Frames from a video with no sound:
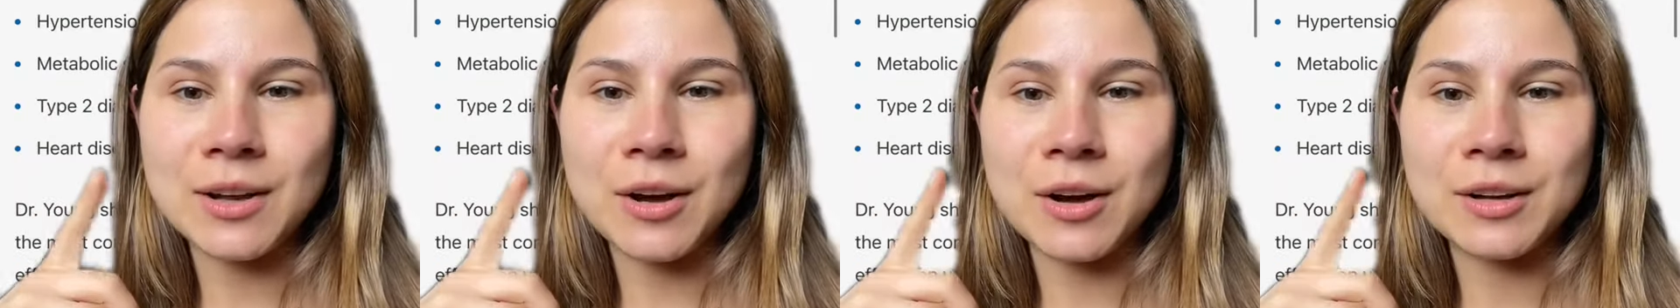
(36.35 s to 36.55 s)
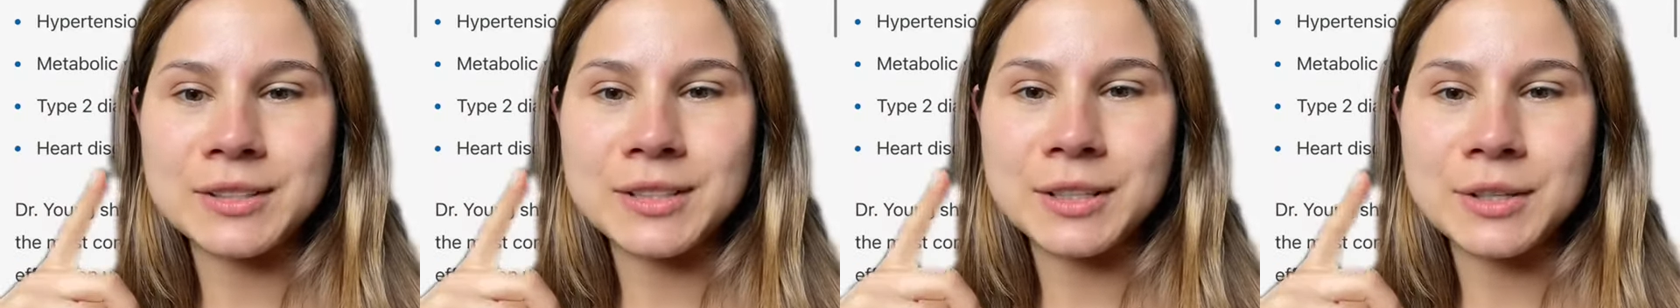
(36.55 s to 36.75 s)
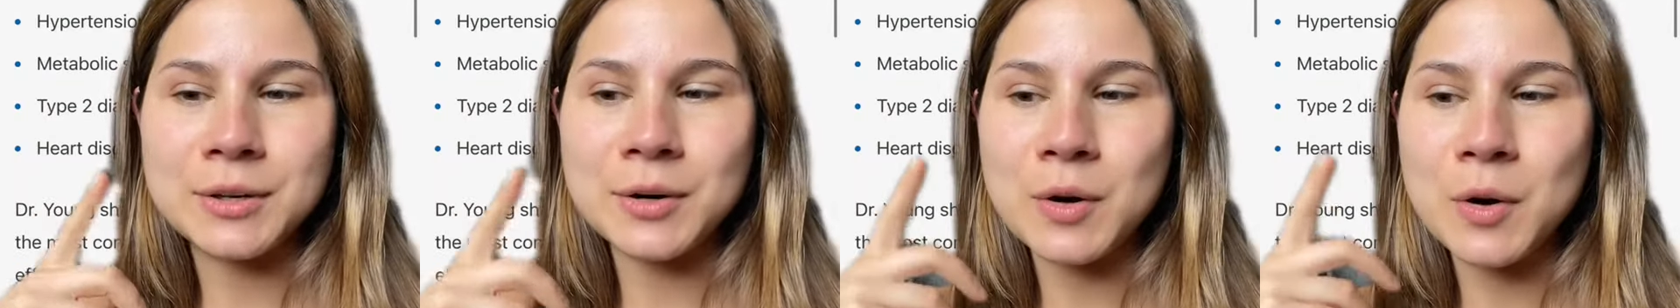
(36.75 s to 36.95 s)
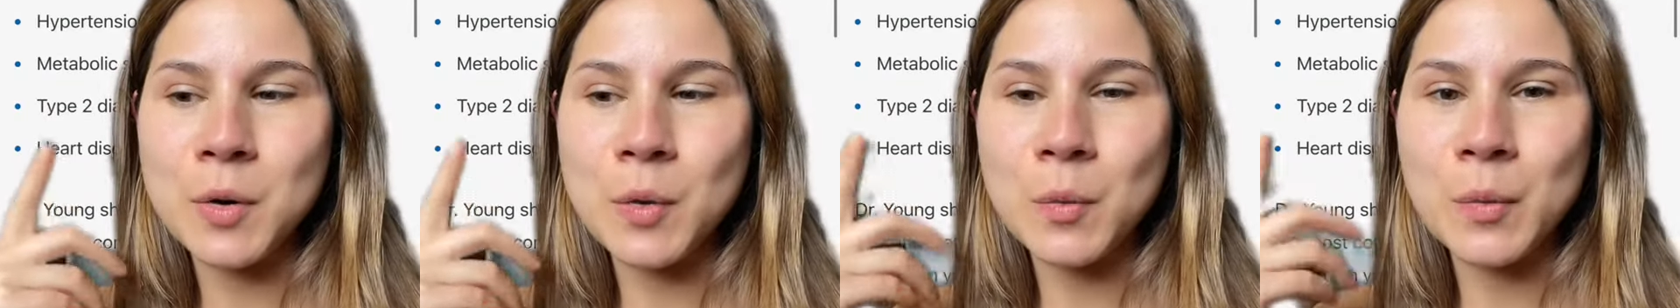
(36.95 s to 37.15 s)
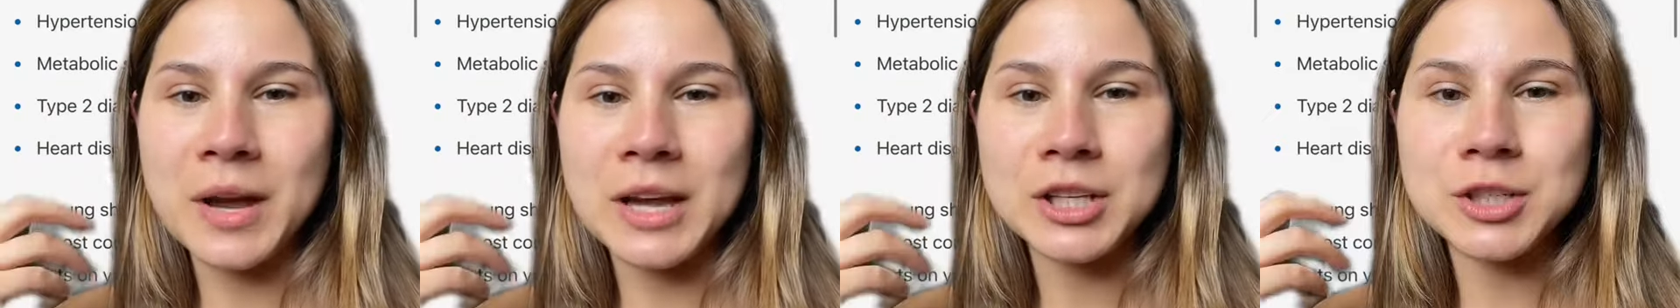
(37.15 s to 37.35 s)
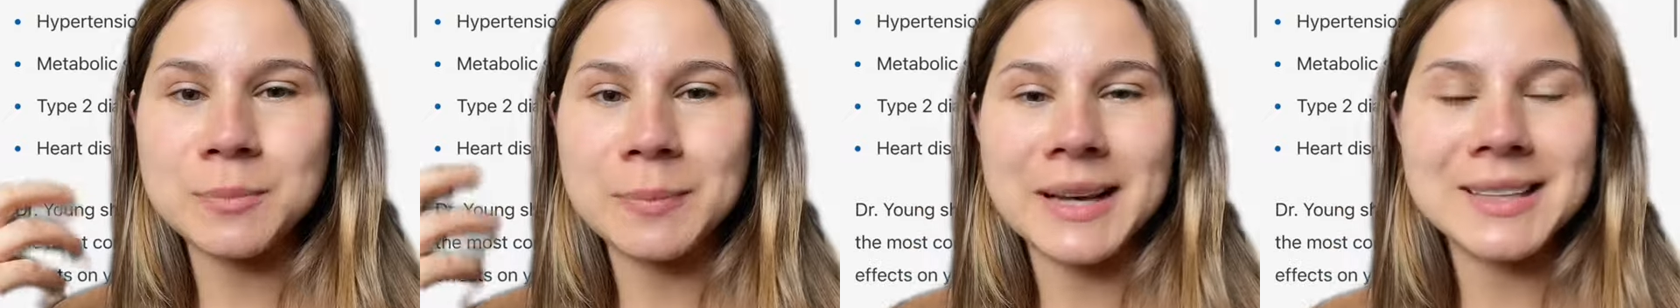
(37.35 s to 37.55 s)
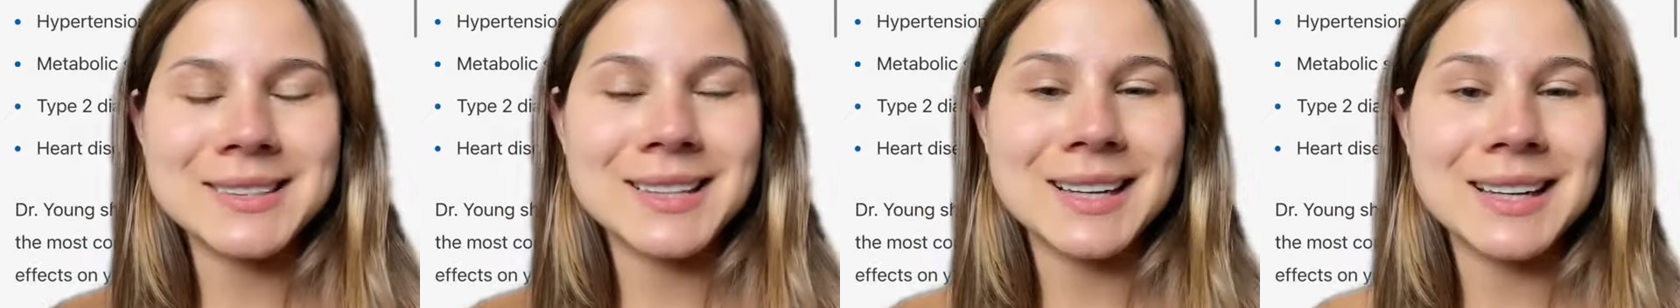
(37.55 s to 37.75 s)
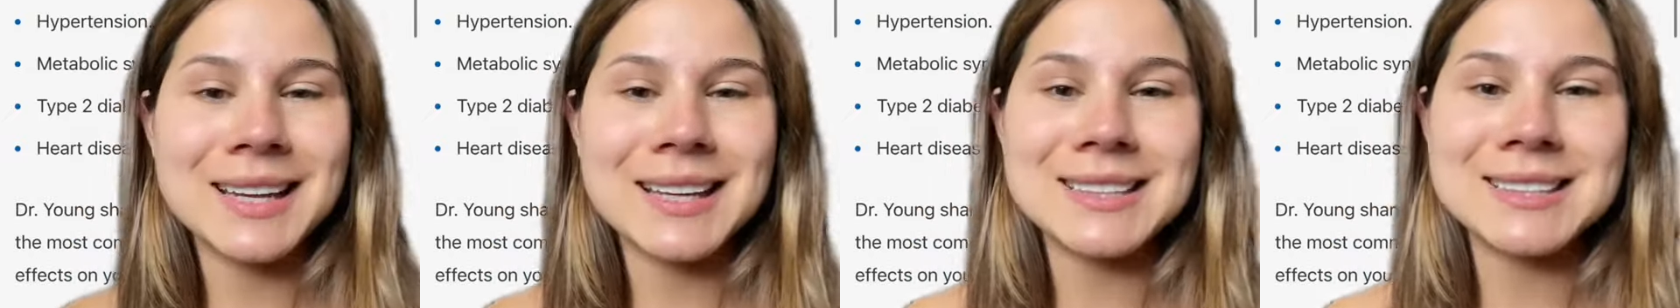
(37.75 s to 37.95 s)
article which
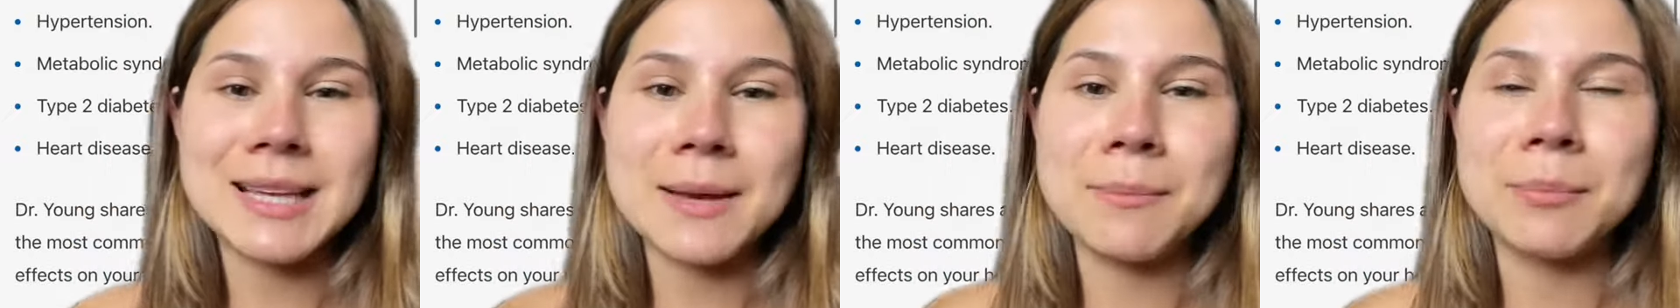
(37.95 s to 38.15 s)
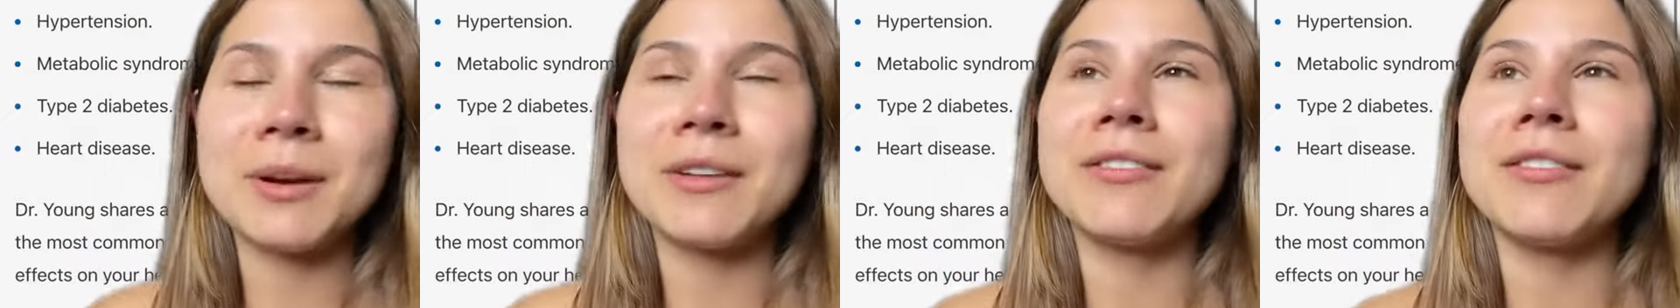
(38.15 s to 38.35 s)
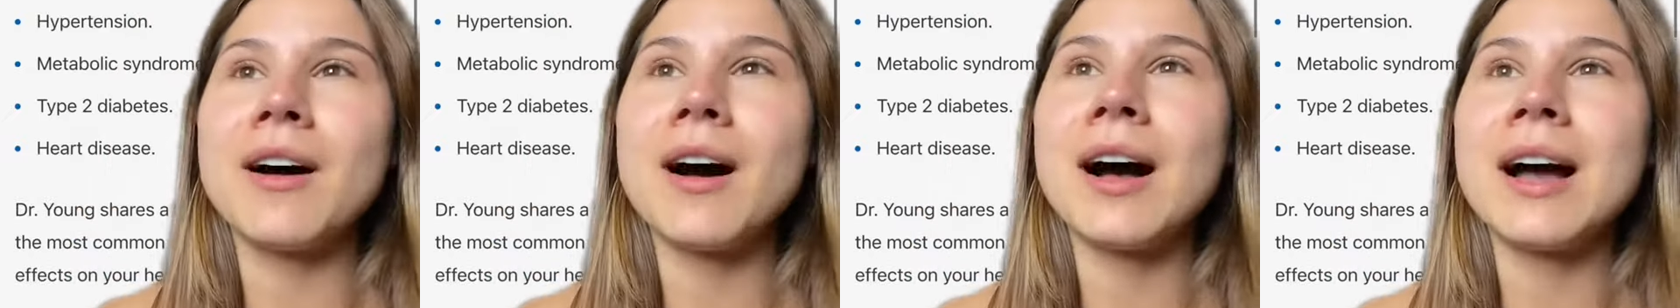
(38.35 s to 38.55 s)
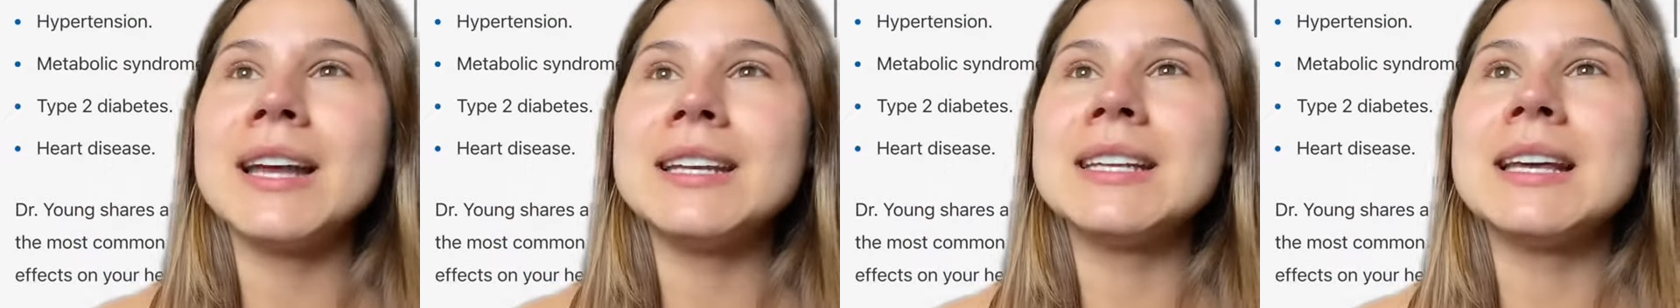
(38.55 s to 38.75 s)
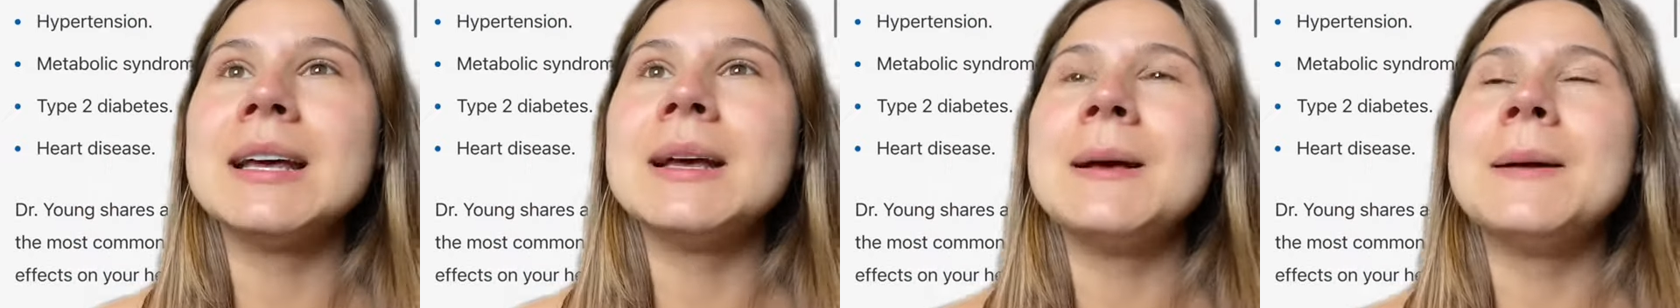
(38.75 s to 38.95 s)
basically simplified